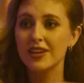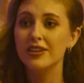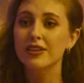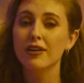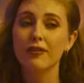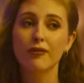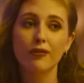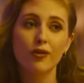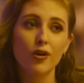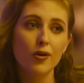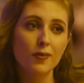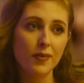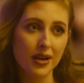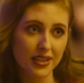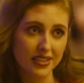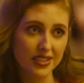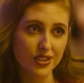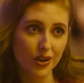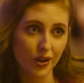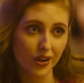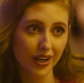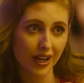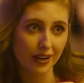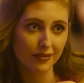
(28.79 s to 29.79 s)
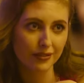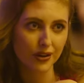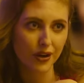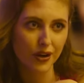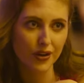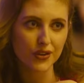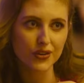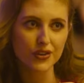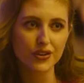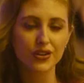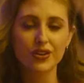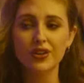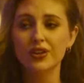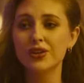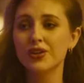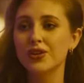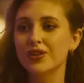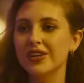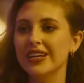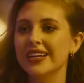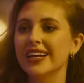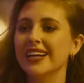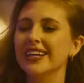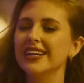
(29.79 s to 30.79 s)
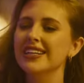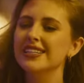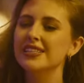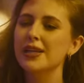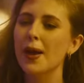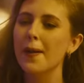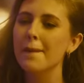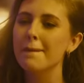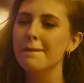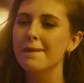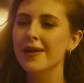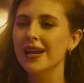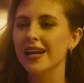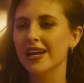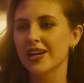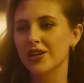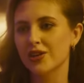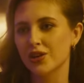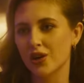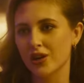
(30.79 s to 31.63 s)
The fool must not have known. You need at least $1 million